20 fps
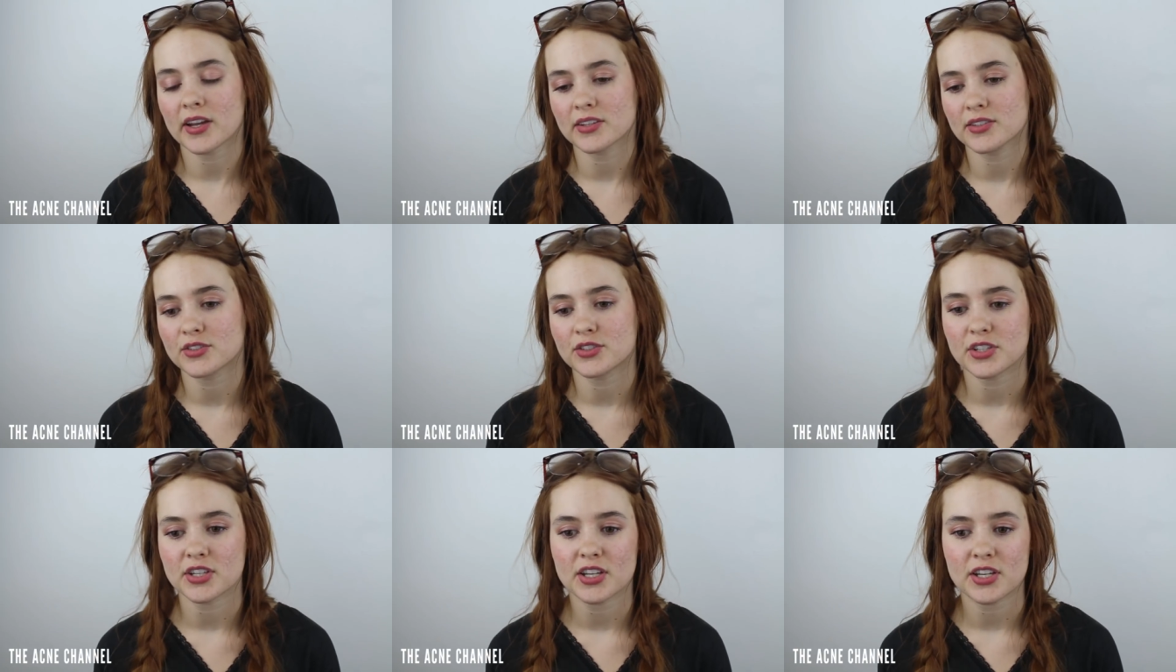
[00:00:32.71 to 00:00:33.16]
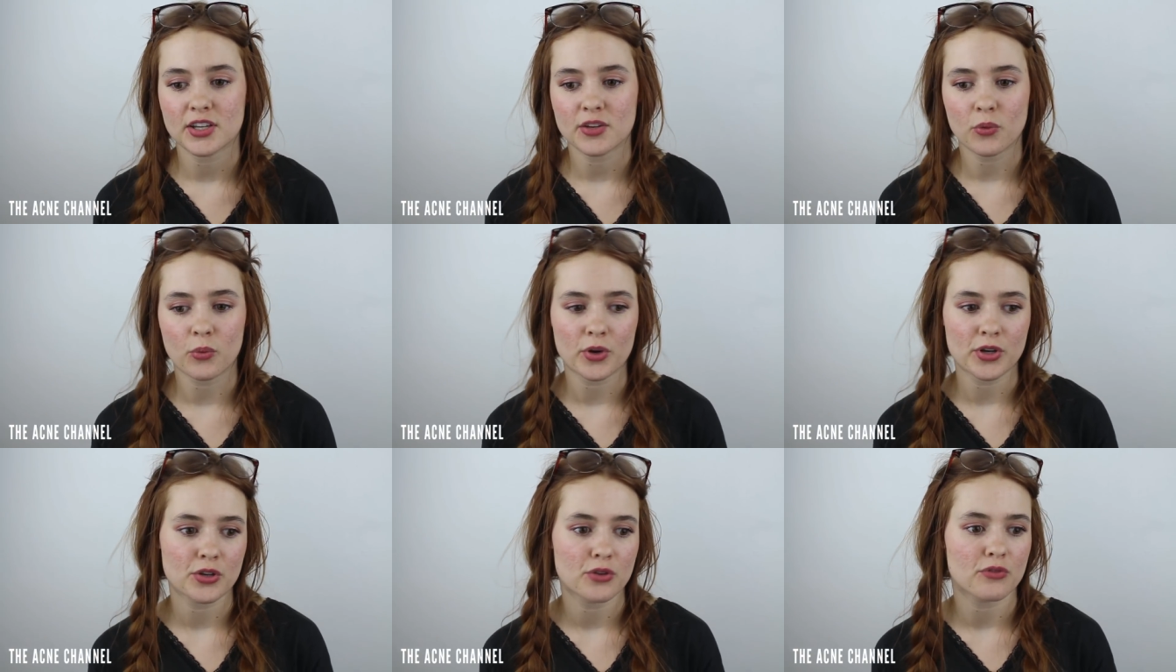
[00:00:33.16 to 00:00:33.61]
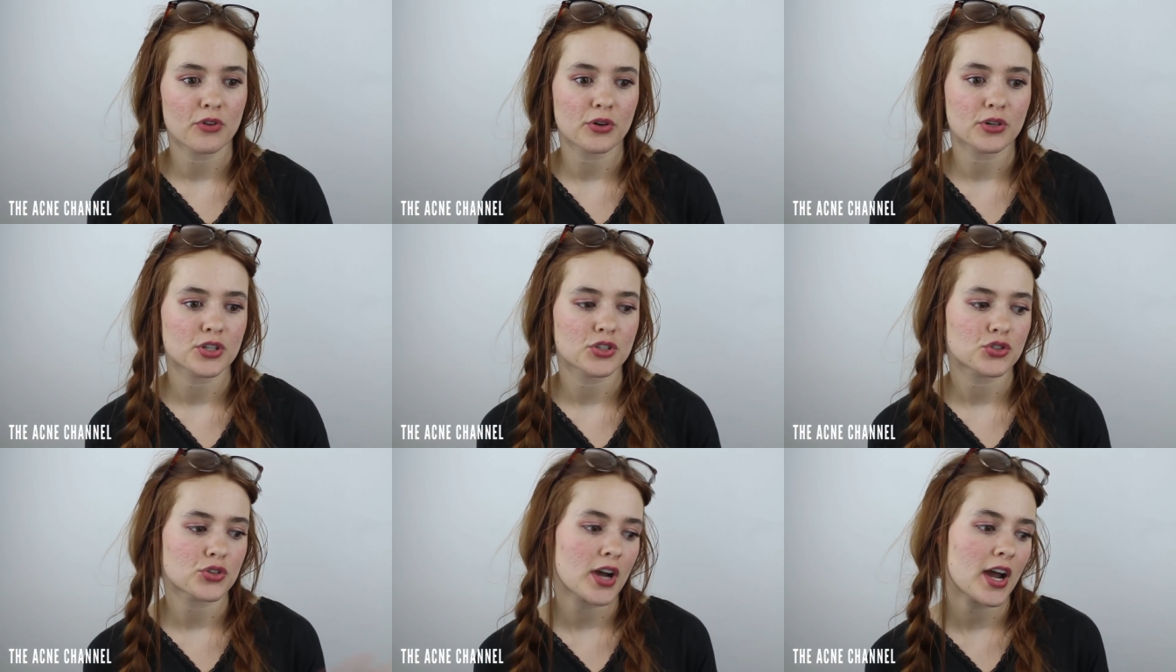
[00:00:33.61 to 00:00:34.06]
and Z when you've
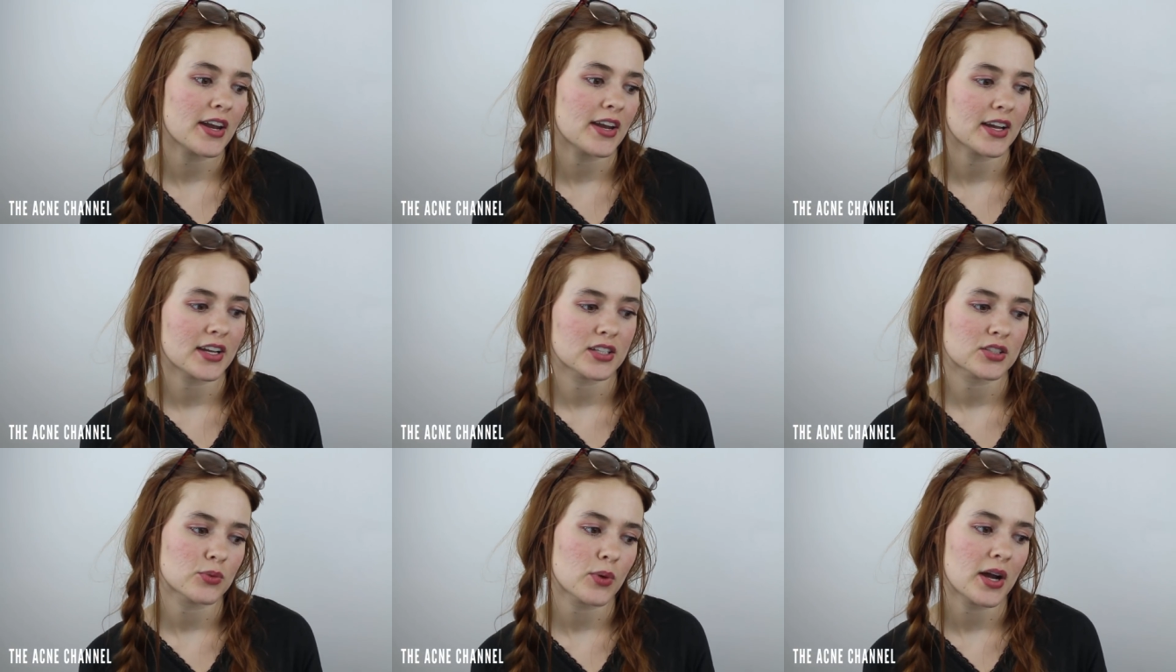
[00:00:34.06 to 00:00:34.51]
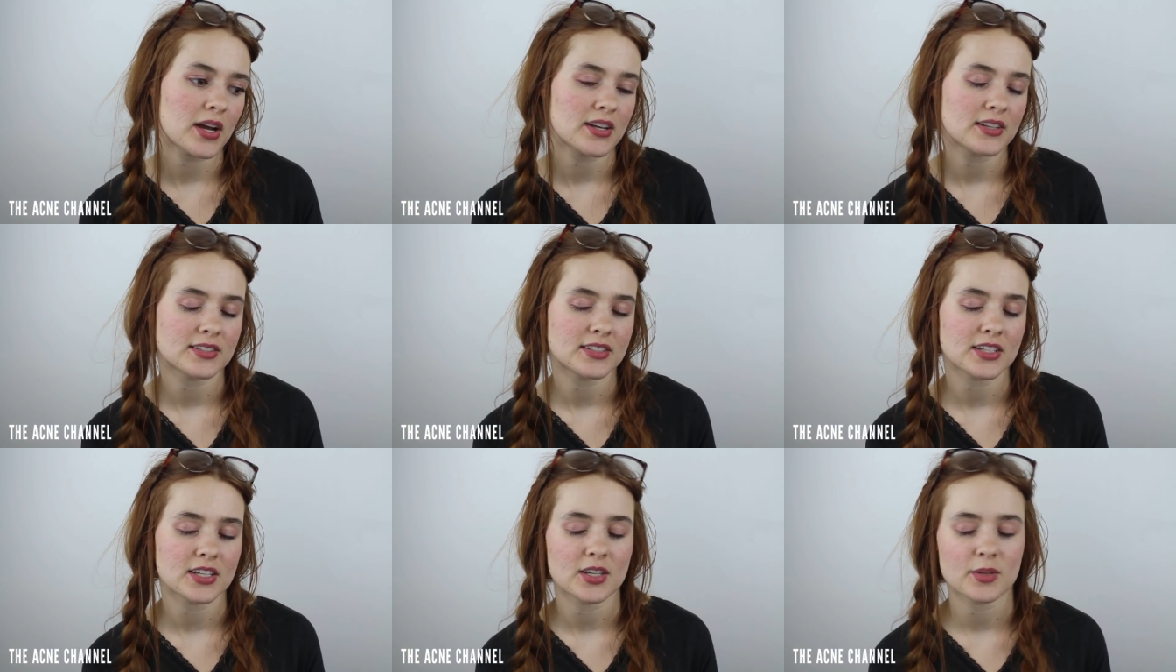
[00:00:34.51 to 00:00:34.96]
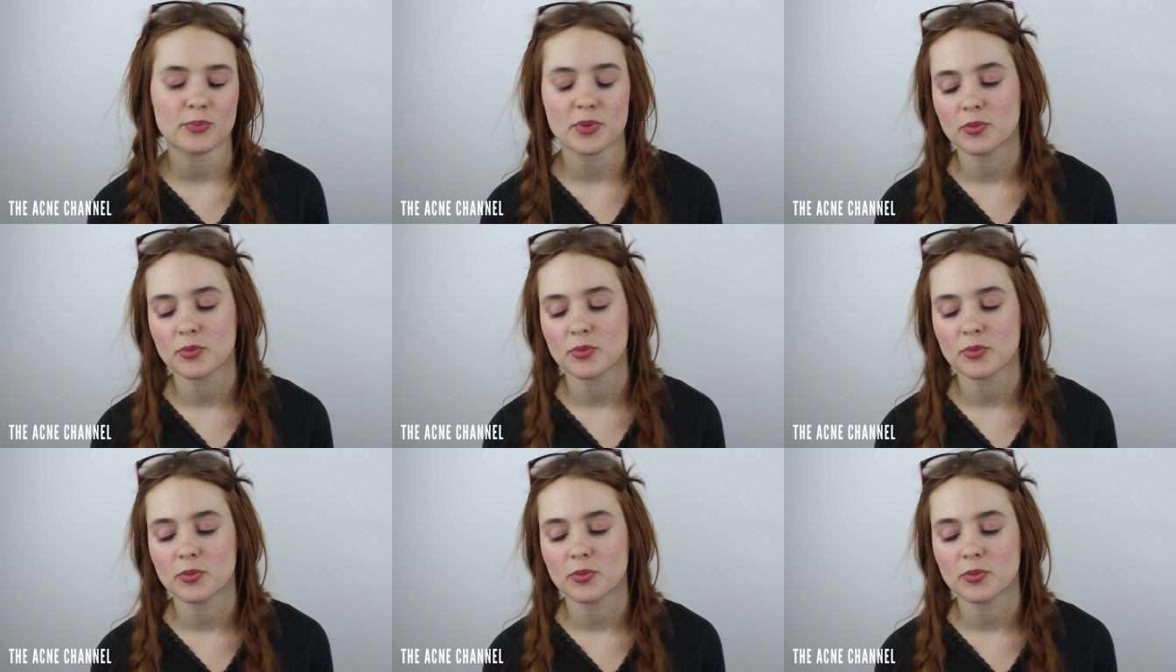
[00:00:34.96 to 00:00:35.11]
already tried X, Y, and Z.